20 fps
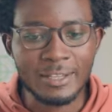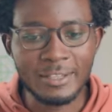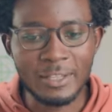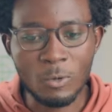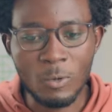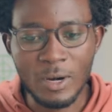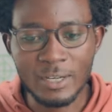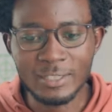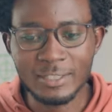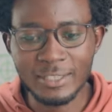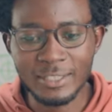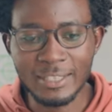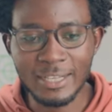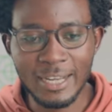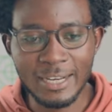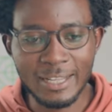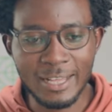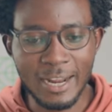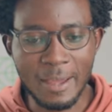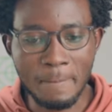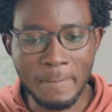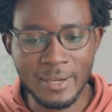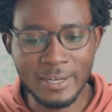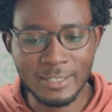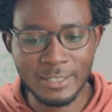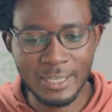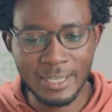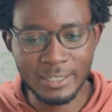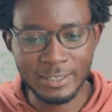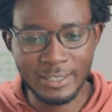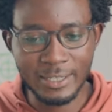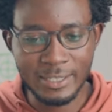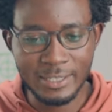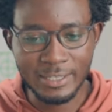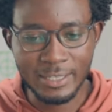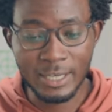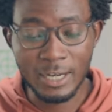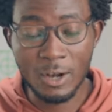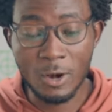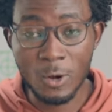the one thing that happens, like there
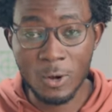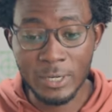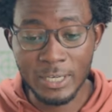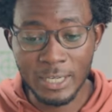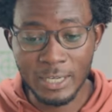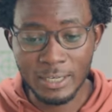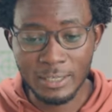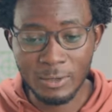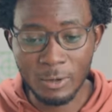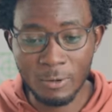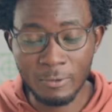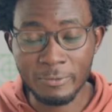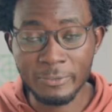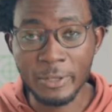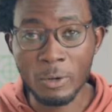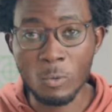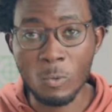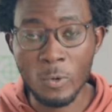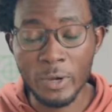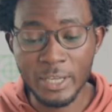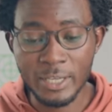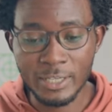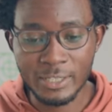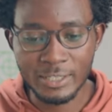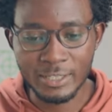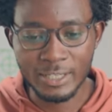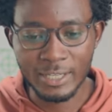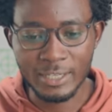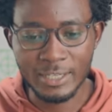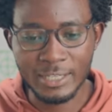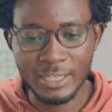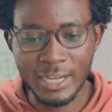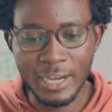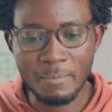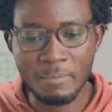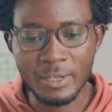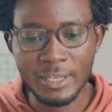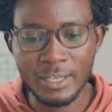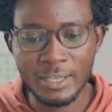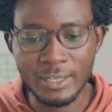is a loader of the wings just
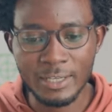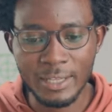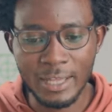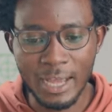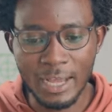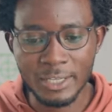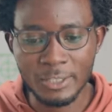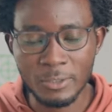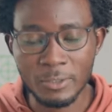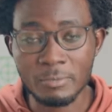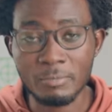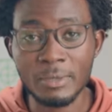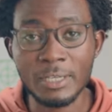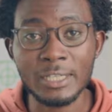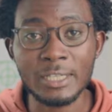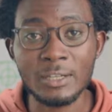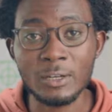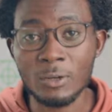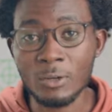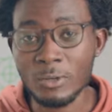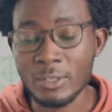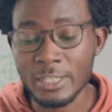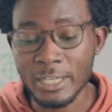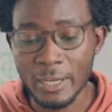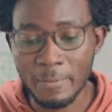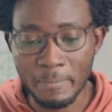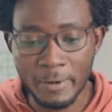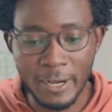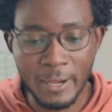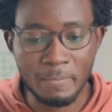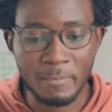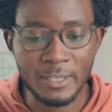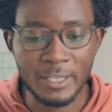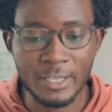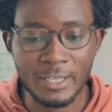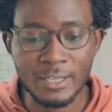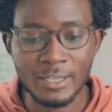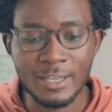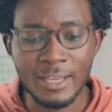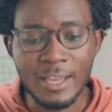coming in, the Aston Martin logotype coming
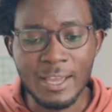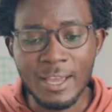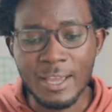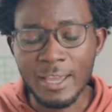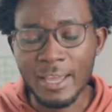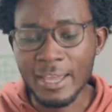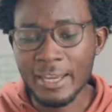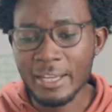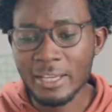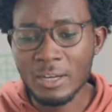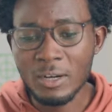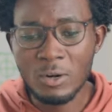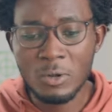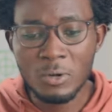in, and it